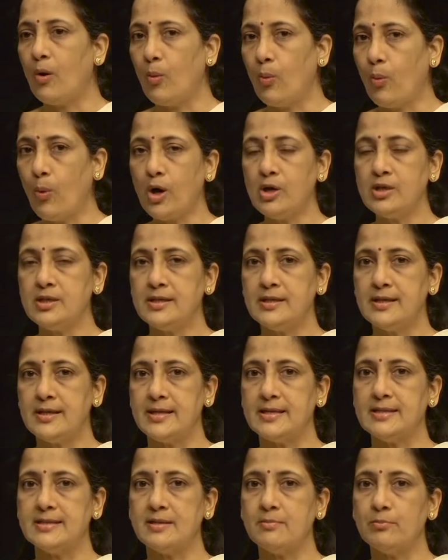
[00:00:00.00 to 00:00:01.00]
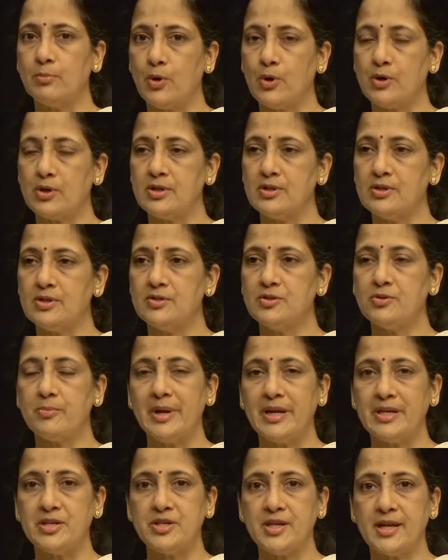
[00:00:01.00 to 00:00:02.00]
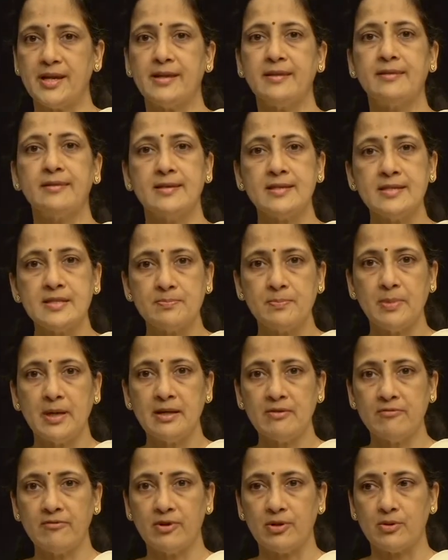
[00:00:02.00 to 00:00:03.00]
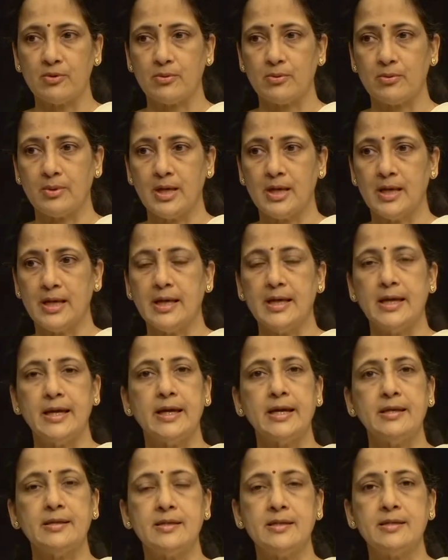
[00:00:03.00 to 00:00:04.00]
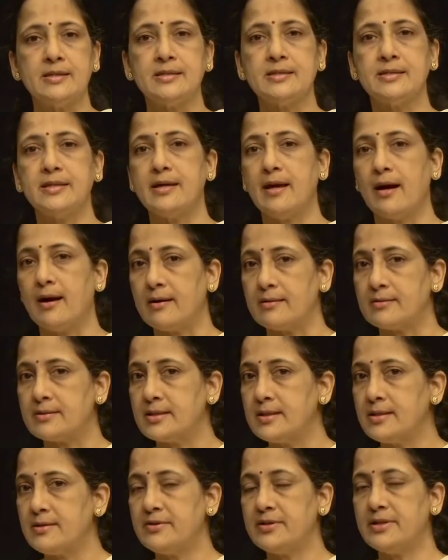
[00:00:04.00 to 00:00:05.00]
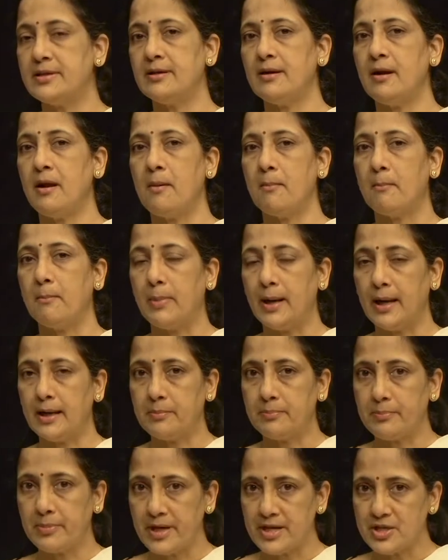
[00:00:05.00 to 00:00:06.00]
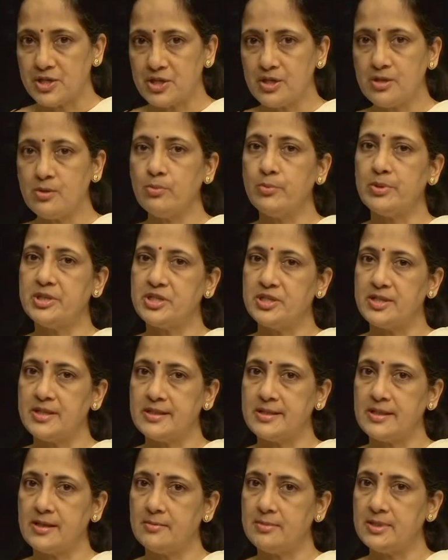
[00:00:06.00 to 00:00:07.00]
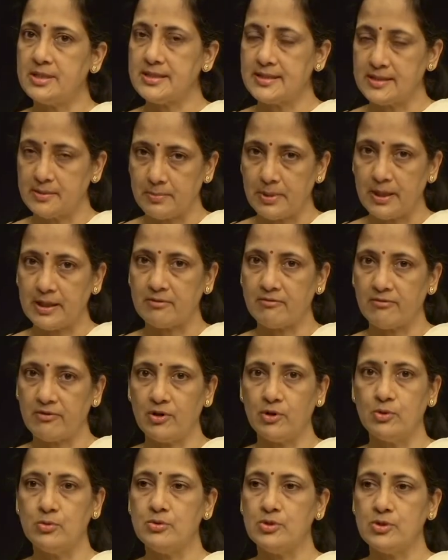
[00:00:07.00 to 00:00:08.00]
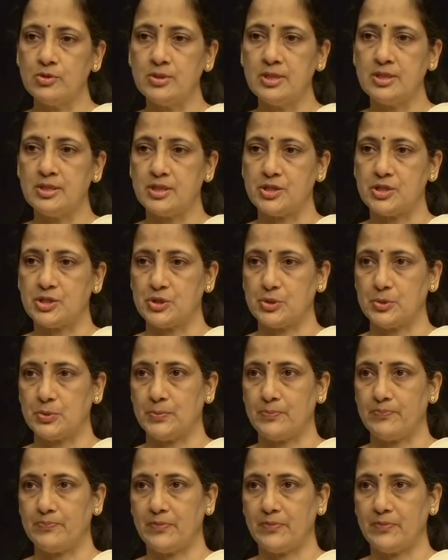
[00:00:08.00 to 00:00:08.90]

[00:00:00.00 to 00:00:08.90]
What is important to maintain this blood flow? It is the arterial blood pressure which determines the blood flow to the tissue.